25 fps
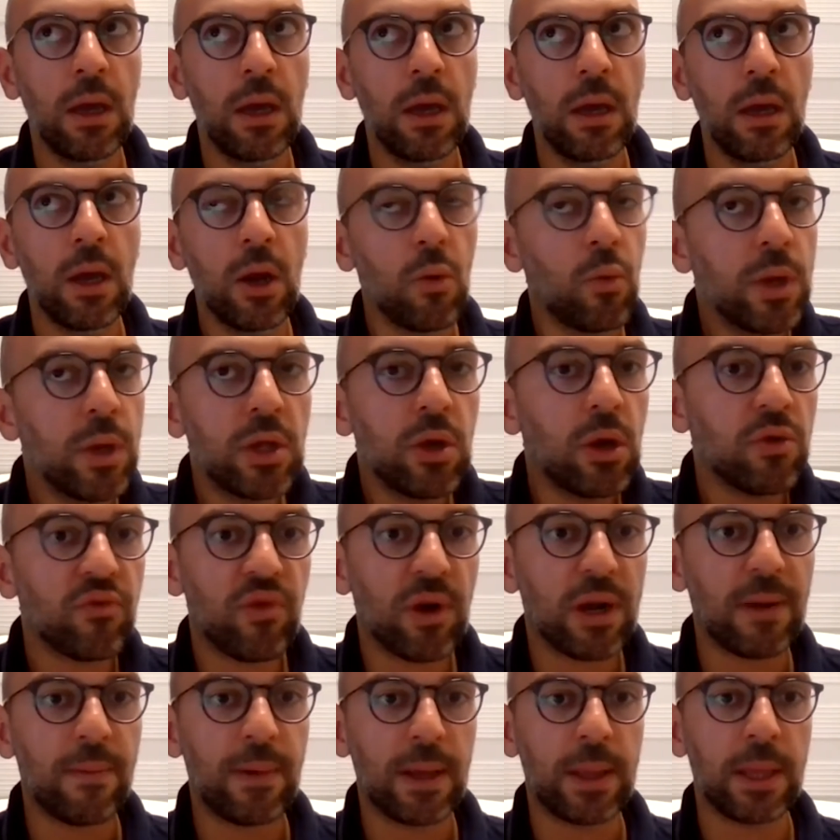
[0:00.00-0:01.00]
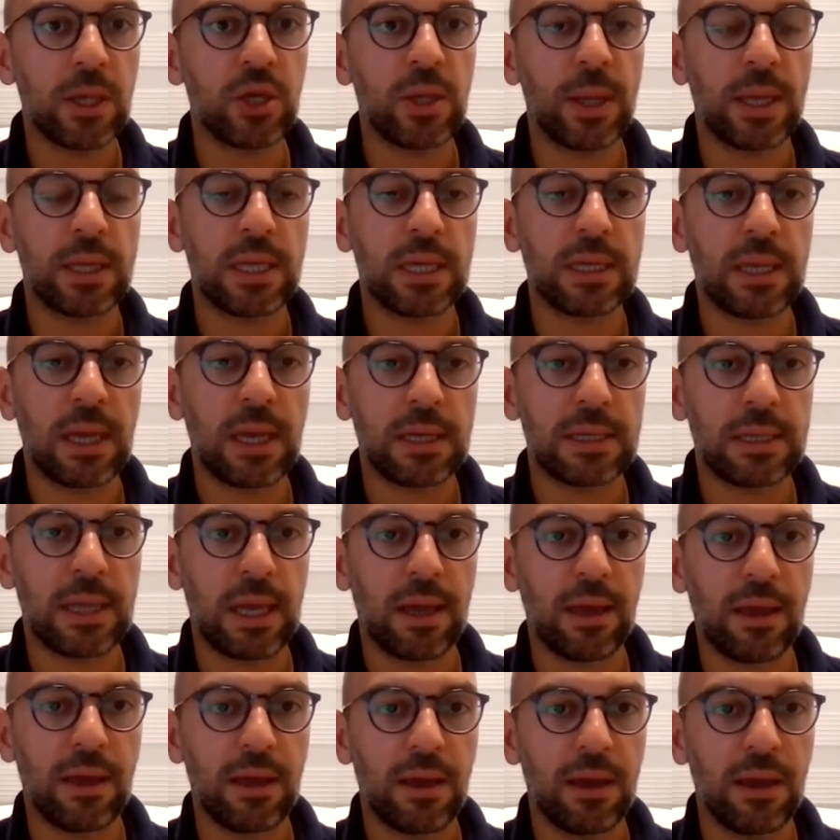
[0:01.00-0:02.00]
We don't recommend the genetic
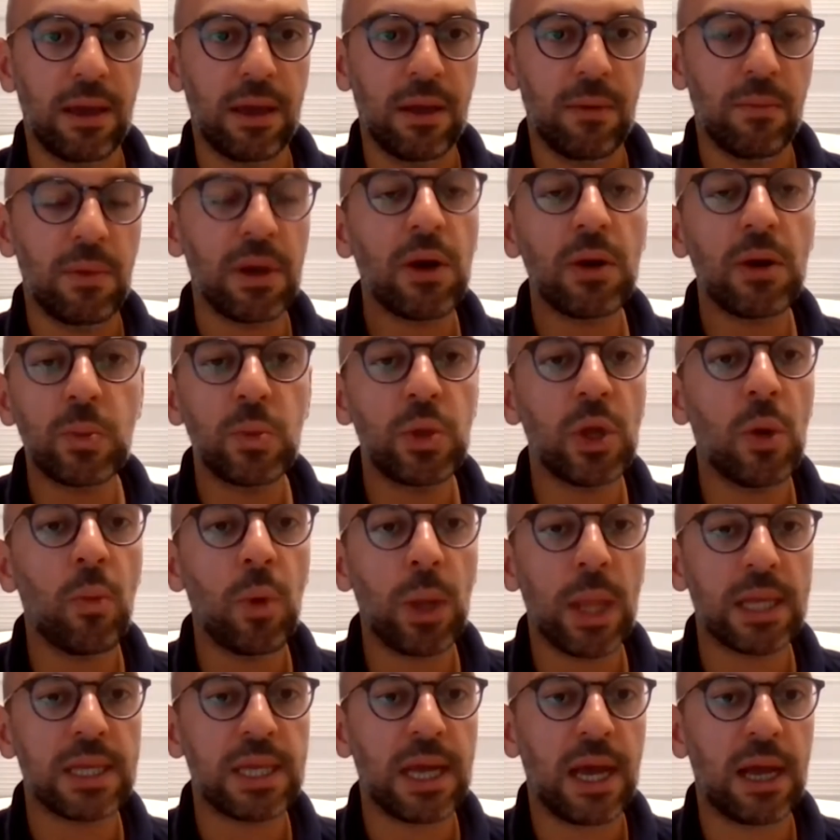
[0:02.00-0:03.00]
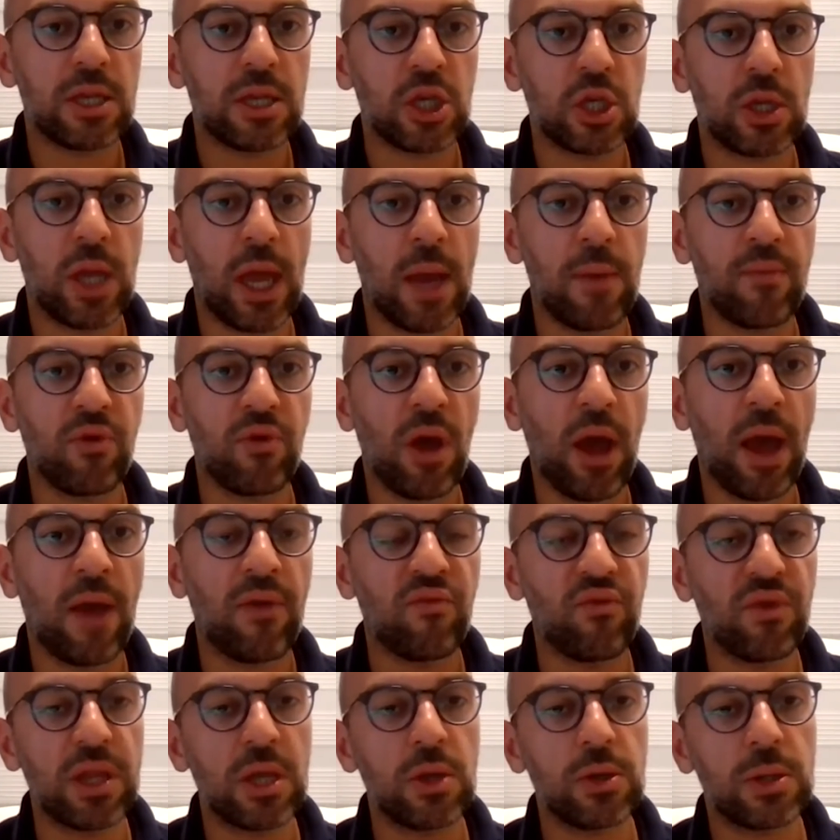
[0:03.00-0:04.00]
testing because we don't want to touch the embryo
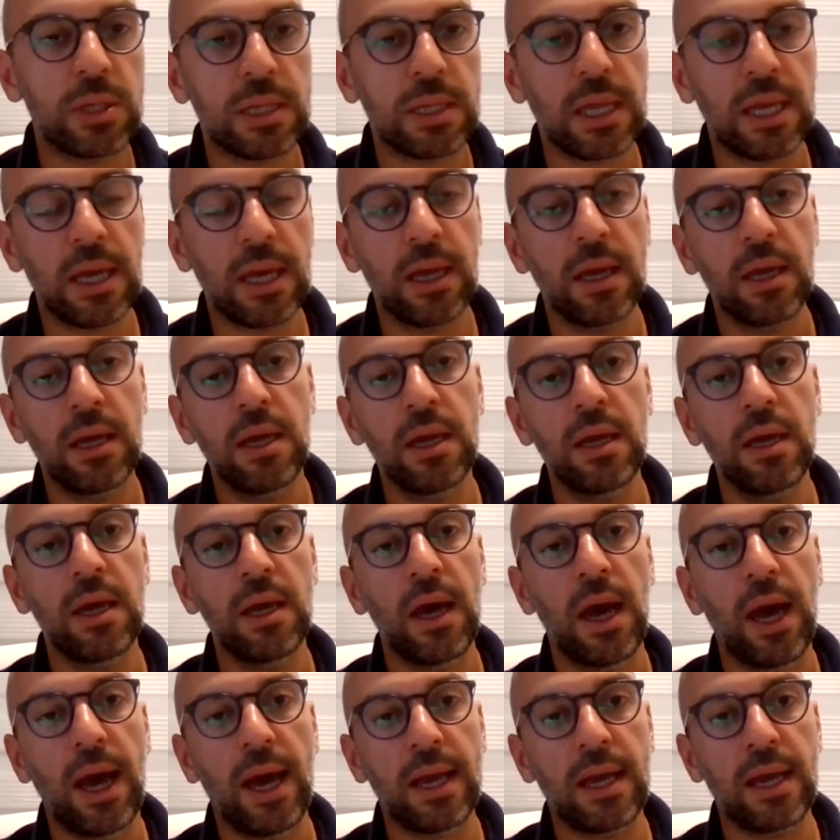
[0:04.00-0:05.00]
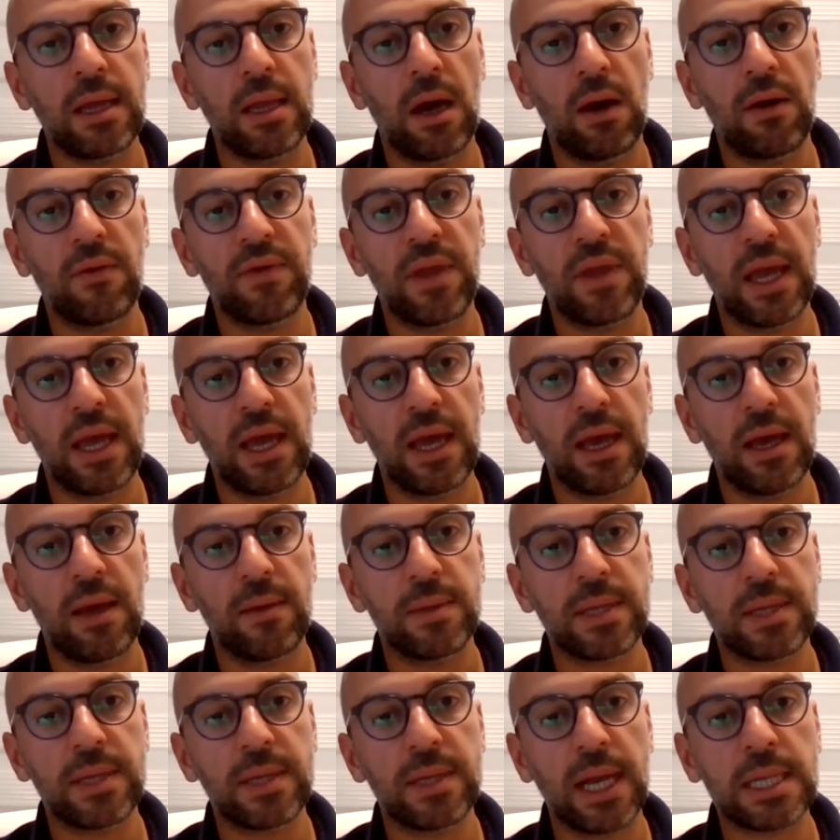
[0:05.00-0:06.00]
and reduce the
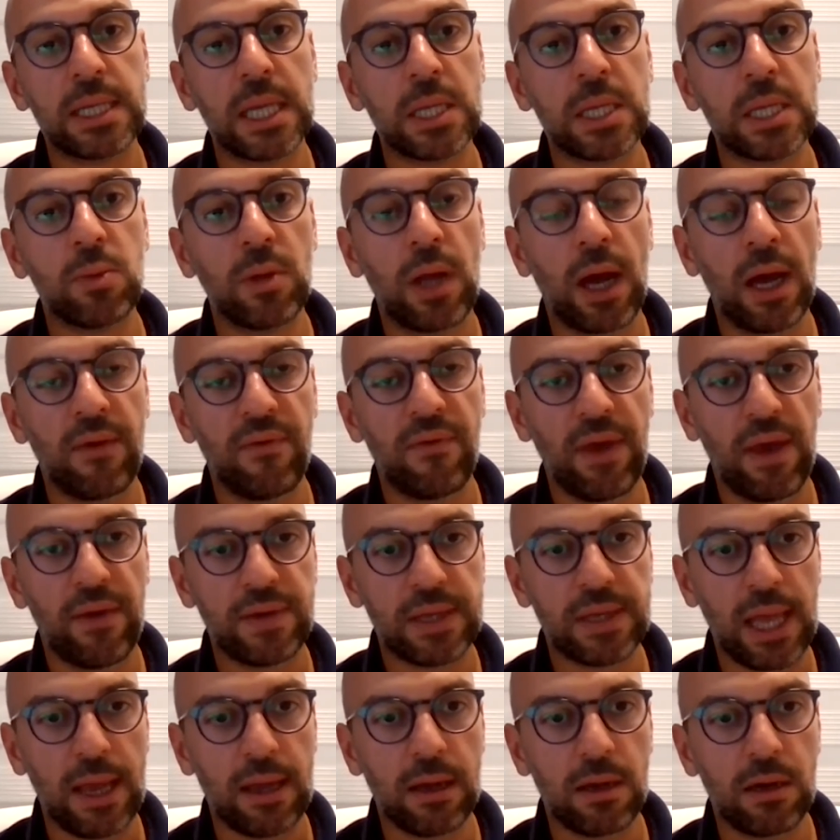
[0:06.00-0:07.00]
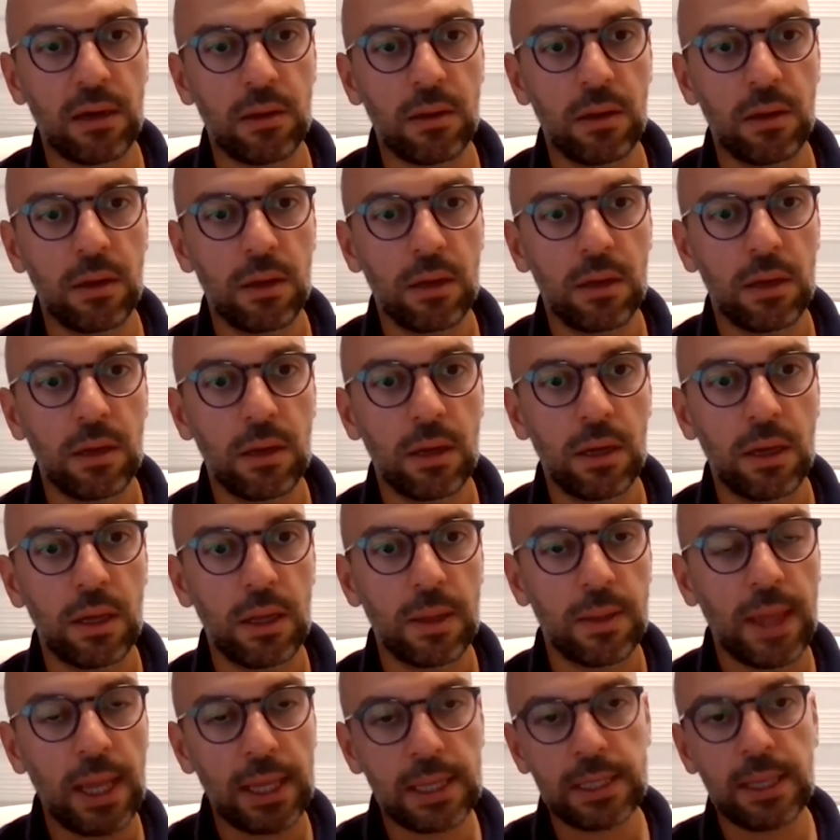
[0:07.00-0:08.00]
successful IVF cycle.
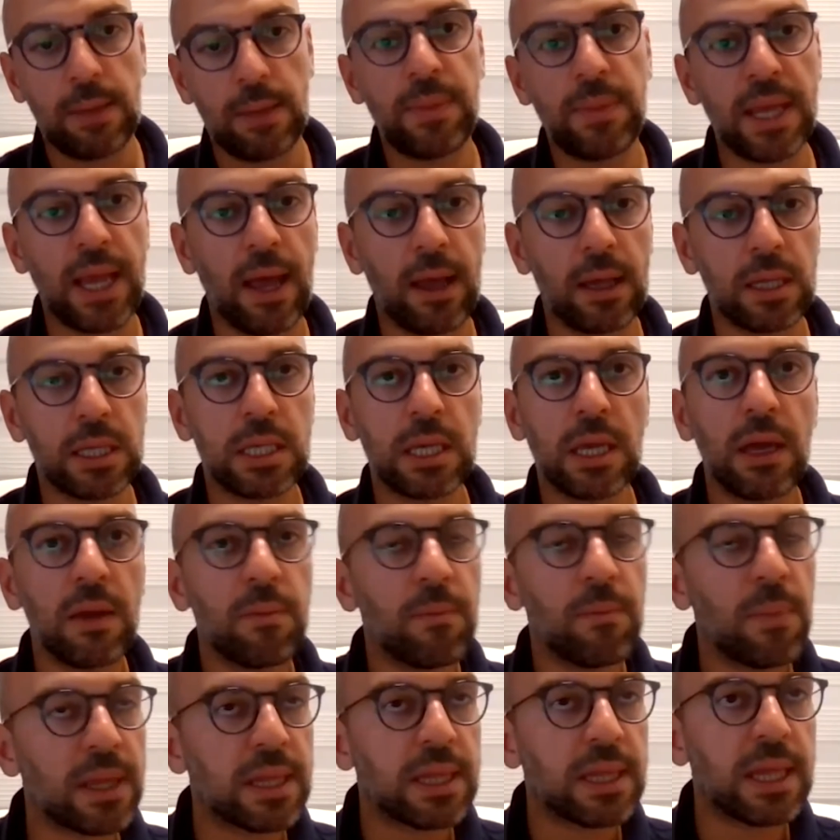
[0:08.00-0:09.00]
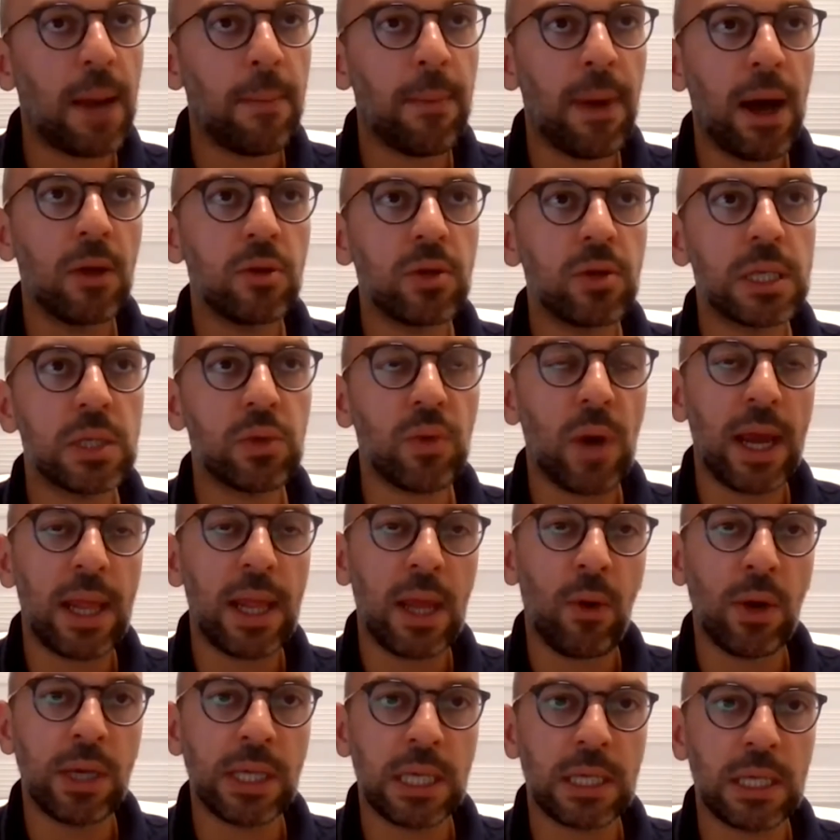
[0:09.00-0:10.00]
That's something else. But the amount is right
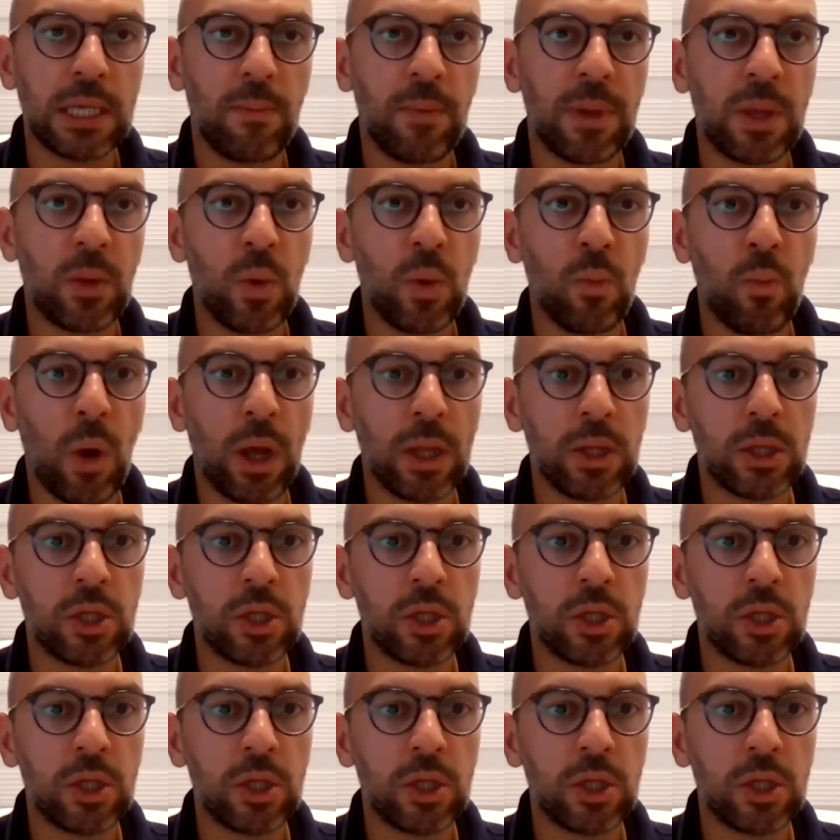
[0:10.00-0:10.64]
now, as I said, between 1 to